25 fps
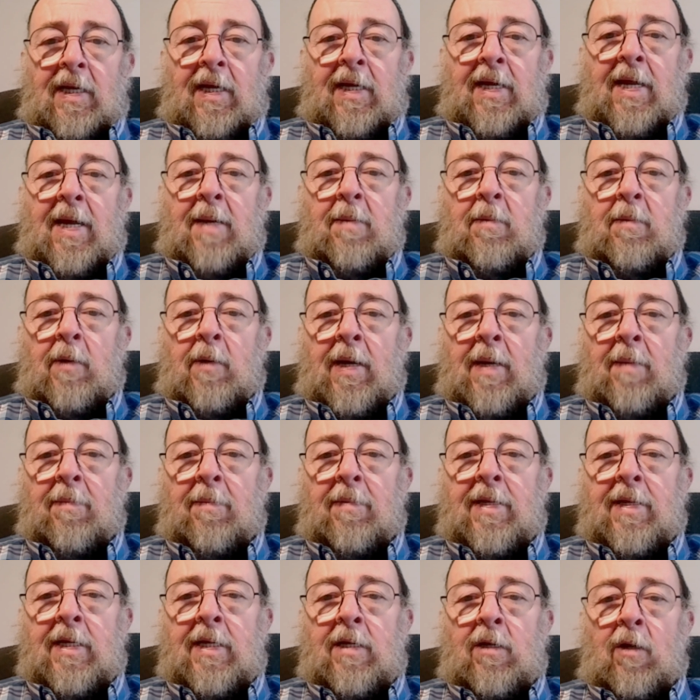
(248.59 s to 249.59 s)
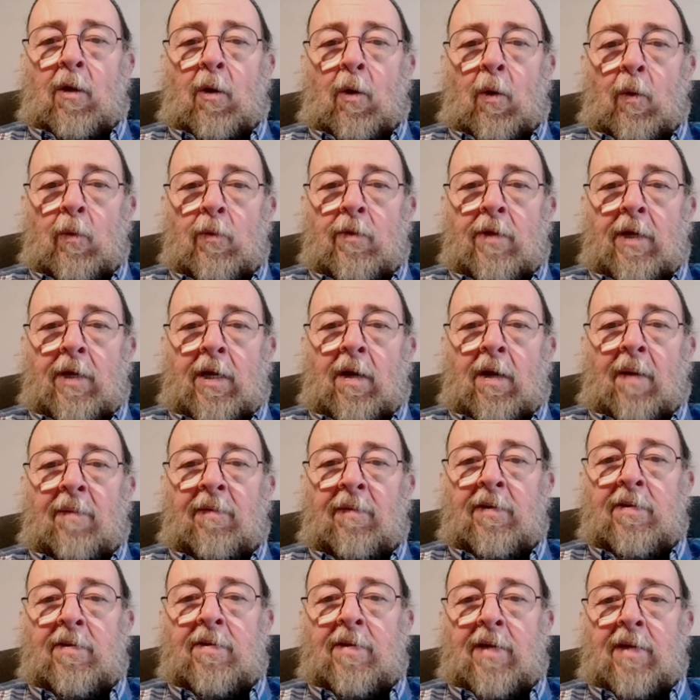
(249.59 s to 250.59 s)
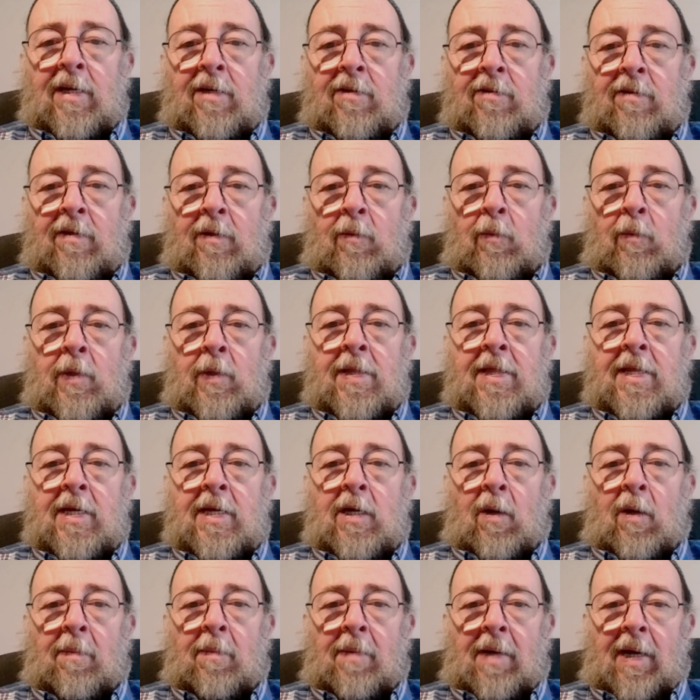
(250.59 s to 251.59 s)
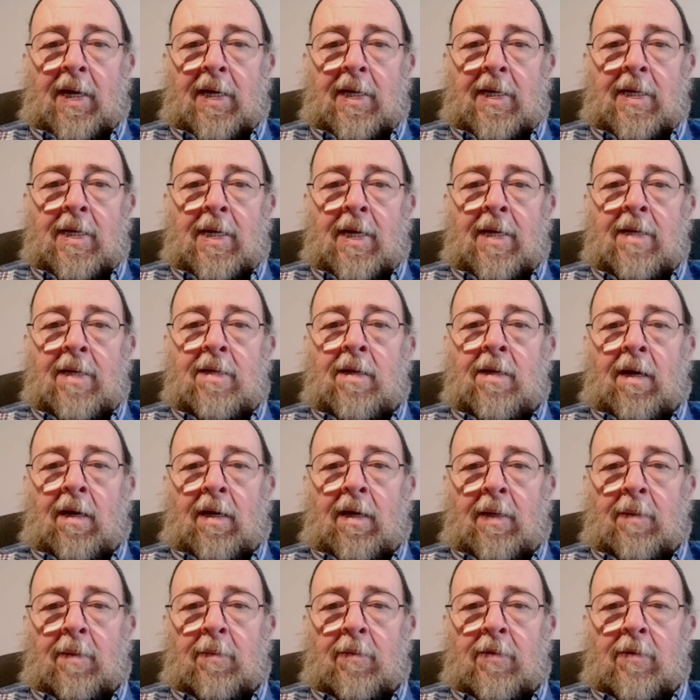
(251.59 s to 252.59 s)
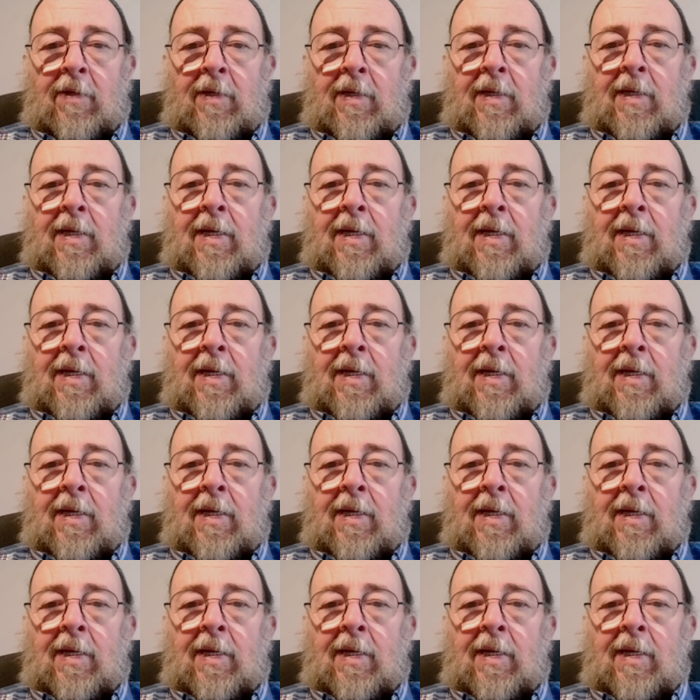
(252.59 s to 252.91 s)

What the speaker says: and Abraham then holds a conversation with the Almighty at times,